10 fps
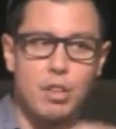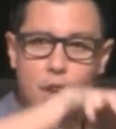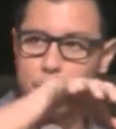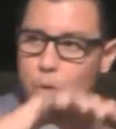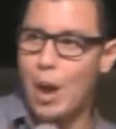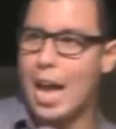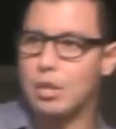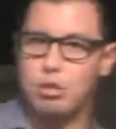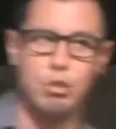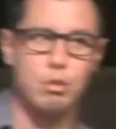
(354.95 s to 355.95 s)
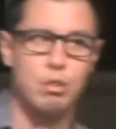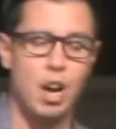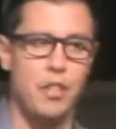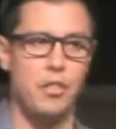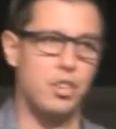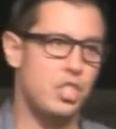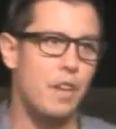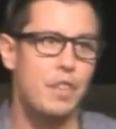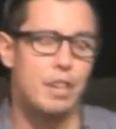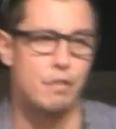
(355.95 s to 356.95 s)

of gratitude on longevity of